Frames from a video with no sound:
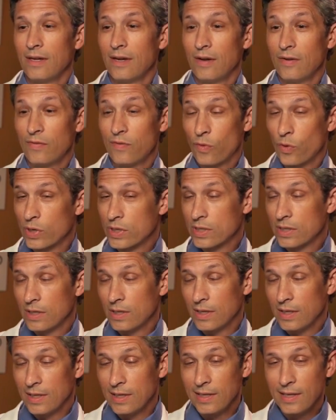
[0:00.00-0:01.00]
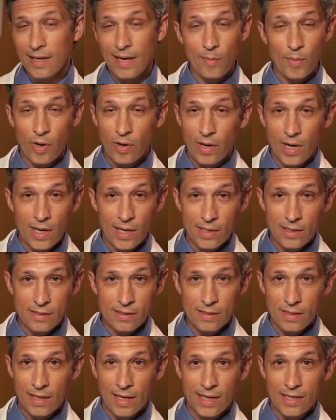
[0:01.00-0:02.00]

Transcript: Unfortunately, MRIs and